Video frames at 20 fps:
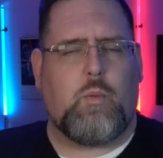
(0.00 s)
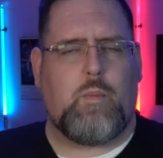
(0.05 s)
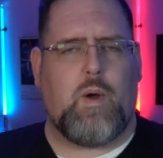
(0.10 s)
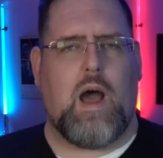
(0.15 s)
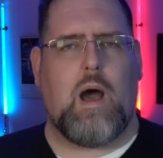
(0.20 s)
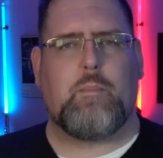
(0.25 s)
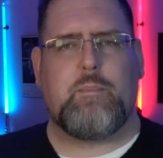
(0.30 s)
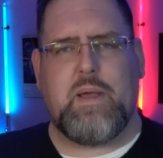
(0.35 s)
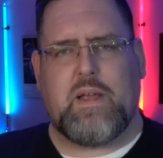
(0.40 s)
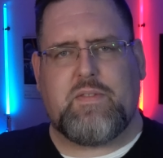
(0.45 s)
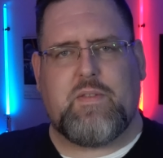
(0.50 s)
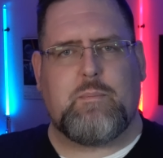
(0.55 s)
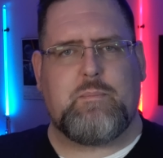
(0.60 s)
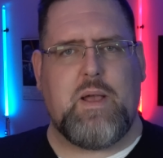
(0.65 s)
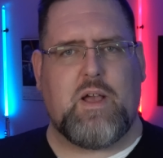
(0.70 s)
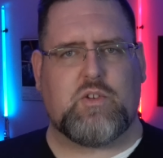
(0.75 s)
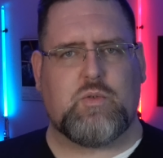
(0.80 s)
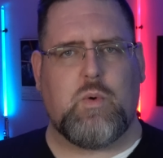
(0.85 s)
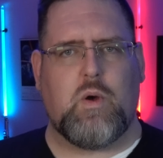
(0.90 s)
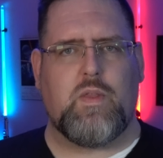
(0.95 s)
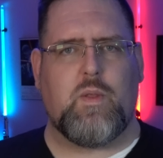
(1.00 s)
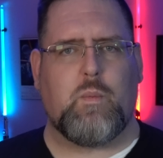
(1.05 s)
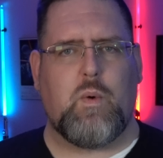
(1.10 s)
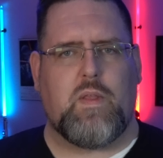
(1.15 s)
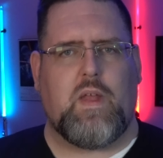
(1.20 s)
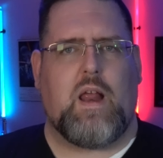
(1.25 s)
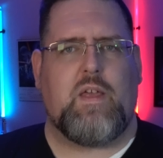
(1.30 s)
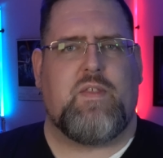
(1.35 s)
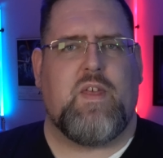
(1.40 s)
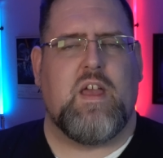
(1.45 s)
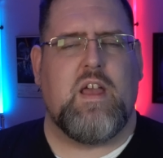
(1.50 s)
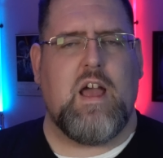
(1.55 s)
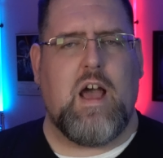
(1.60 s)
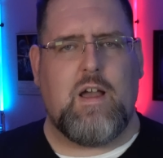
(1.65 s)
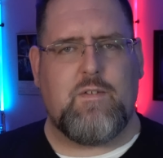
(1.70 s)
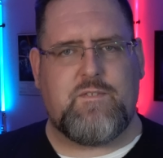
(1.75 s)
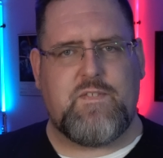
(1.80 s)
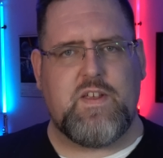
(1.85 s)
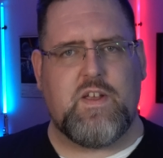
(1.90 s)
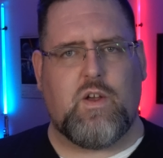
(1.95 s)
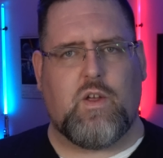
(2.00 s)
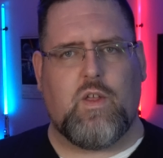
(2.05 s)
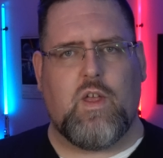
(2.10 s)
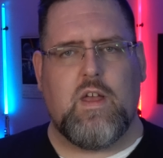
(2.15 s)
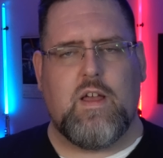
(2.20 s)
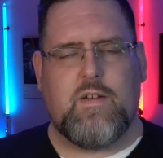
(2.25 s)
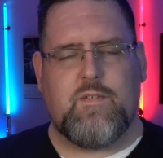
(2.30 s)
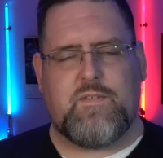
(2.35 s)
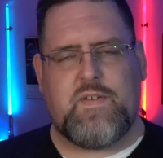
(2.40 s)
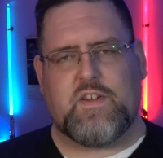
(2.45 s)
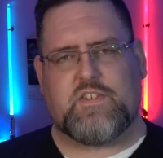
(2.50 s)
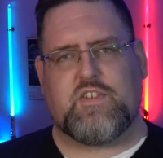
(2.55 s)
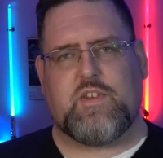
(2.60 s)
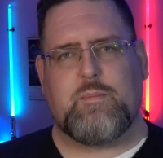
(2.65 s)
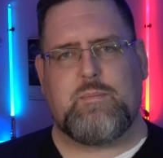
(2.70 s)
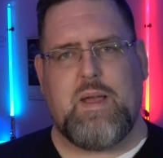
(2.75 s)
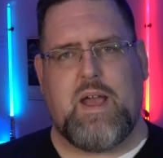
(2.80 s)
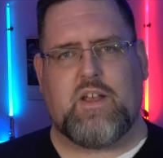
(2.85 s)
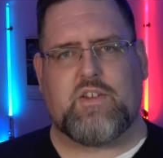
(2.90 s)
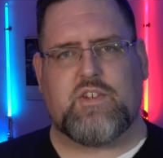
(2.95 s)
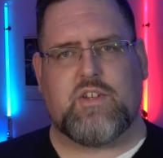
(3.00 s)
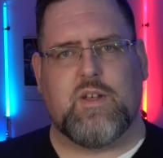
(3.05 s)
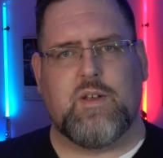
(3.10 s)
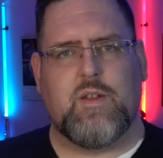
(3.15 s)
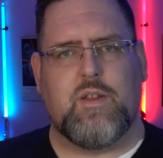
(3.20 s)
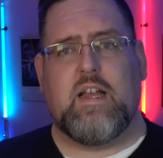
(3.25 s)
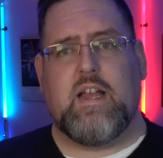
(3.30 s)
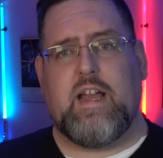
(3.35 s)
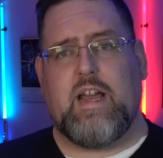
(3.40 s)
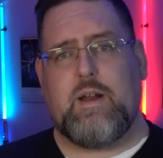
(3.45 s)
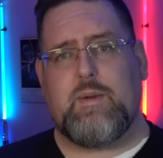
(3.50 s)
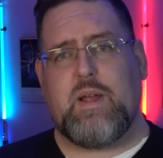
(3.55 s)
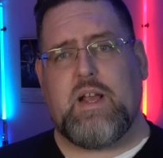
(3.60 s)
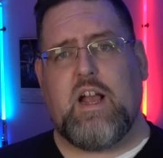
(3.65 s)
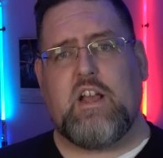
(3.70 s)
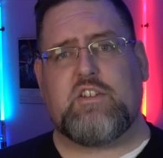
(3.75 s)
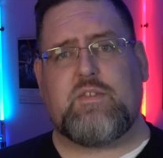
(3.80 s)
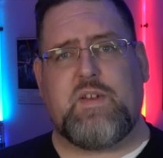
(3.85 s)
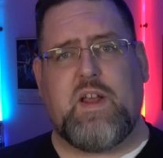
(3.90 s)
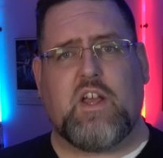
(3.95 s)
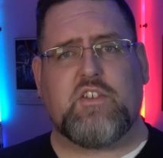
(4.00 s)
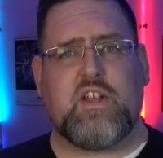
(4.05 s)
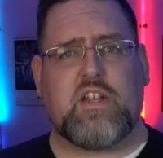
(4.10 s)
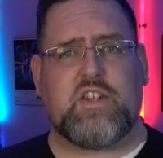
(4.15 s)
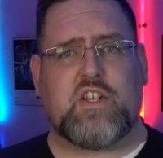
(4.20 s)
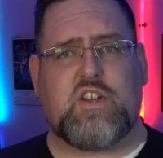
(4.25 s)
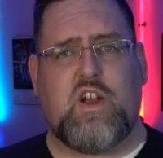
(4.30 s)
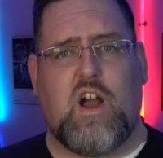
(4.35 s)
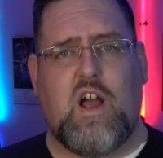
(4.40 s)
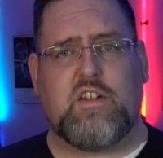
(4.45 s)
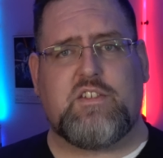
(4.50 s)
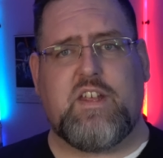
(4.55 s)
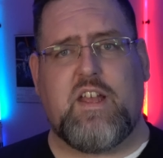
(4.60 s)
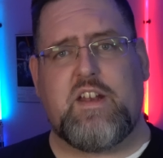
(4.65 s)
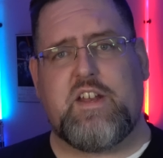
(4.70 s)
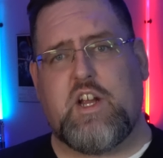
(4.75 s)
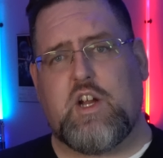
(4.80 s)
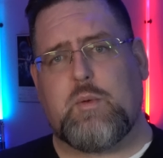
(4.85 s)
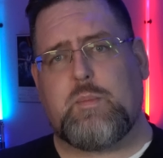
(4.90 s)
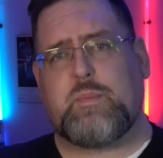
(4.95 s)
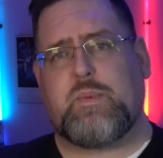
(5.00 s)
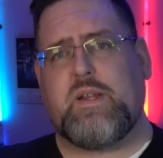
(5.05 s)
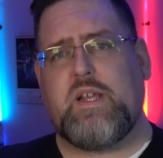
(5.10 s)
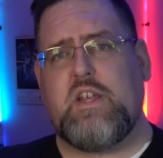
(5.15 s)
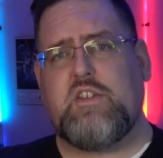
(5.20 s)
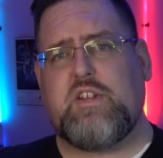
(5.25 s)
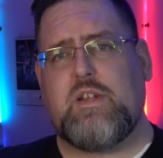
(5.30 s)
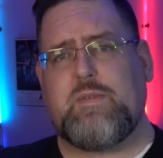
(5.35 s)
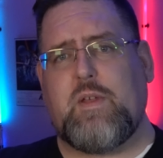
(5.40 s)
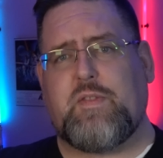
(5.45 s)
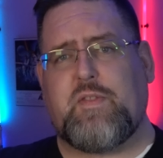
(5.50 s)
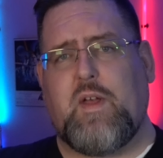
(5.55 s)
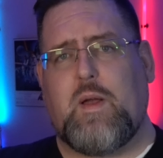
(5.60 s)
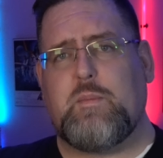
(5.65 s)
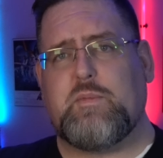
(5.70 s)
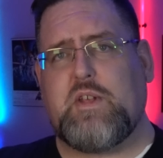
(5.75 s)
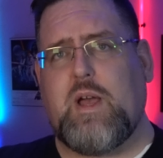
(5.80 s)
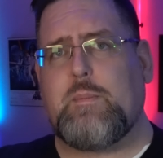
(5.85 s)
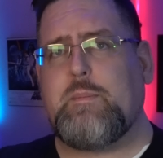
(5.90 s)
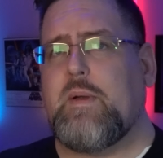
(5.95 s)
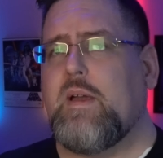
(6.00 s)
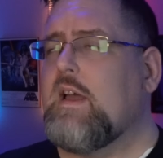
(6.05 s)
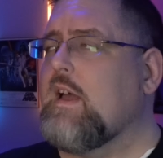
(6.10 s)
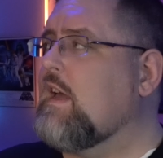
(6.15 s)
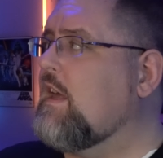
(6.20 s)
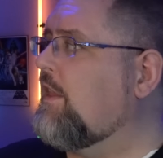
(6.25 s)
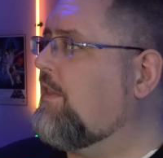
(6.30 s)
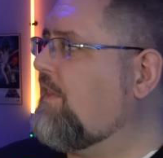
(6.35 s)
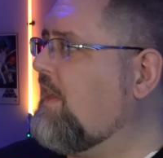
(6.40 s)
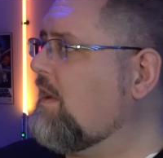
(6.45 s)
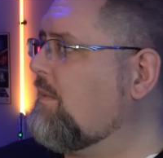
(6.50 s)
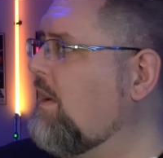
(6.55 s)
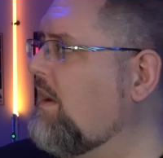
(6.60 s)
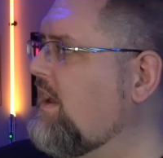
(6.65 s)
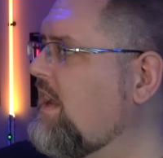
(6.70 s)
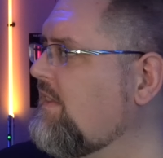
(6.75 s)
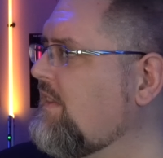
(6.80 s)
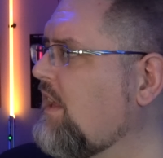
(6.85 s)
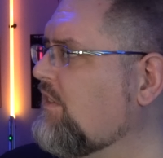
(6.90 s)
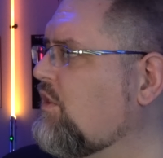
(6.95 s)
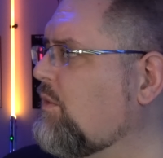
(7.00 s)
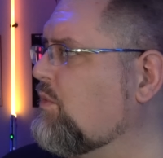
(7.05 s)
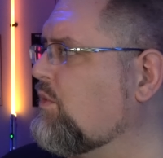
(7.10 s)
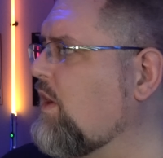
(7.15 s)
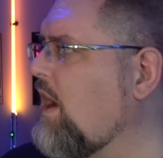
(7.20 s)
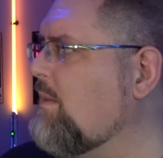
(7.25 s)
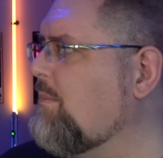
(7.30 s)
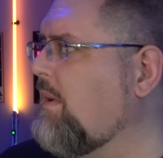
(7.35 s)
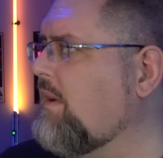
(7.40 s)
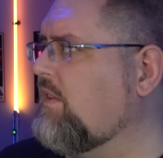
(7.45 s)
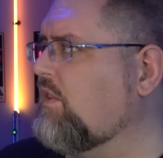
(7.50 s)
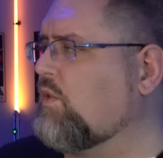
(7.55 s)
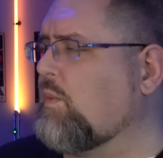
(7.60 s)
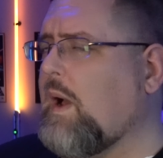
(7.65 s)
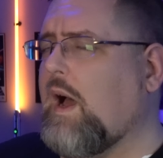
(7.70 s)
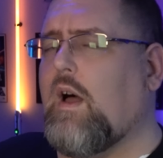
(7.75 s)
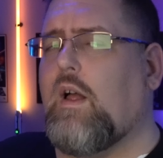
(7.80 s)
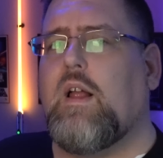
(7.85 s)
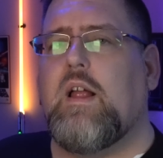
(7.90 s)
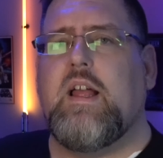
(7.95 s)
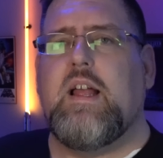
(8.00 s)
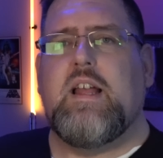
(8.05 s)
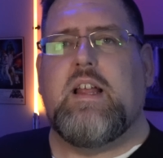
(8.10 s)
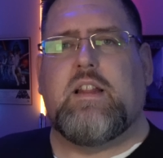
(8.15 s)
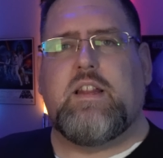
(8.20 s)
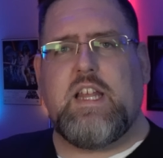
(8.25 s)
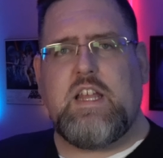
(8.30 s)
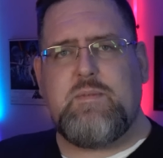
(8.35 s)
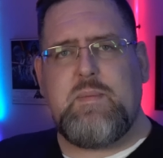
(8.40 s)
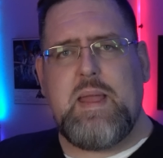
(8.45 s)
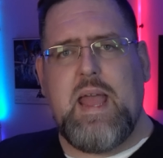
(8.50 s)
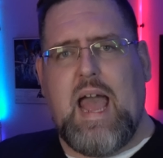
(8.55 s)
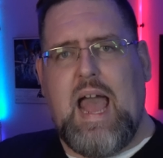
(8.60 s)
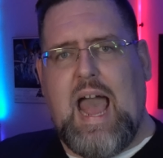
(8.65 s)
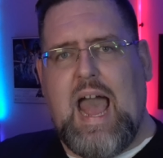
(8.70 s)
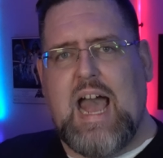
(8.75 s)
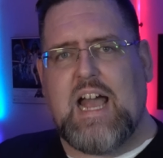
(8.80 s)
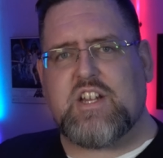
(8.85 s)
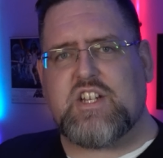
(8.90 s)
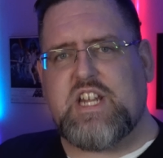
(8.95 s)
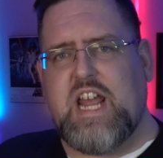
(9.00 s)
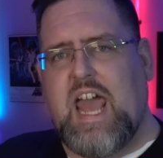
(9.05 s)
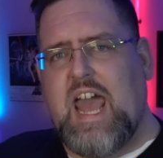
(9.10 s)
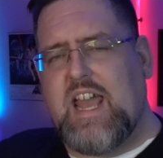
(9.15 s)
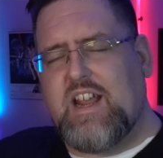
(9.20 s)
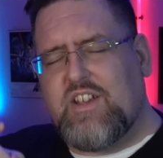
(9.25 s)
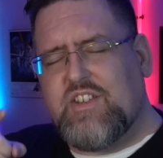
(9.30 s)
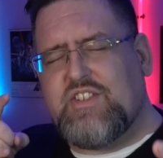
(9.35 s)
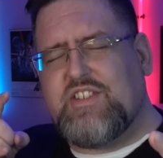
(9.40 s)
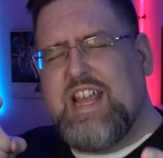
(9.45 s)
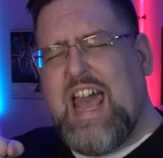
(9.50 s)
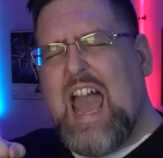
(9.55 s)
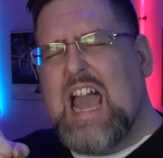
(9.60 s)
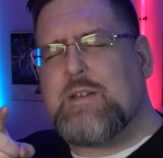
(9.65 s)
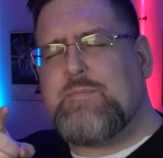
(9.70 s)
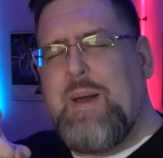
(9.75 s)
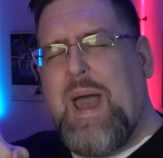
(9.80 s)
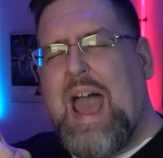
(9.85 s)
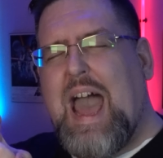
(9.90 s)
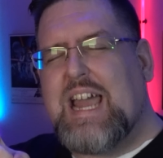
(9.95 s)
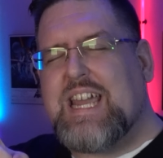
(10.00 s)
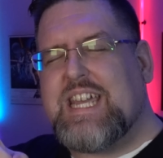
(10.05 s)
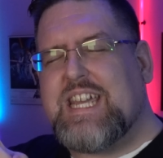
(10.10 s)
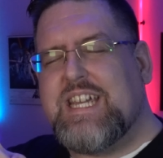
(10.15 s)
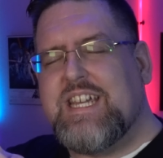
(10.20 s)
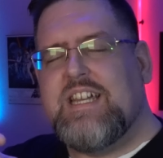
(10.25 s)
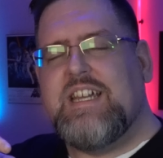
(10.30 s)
we'll, I'll pick the best one, the one that I, I feel fits the best. Anyway, guys, if you guys like the content here, please leave a thumbs up. Think about hitting that subscribe button as well. Leave me a hashtag ZachPack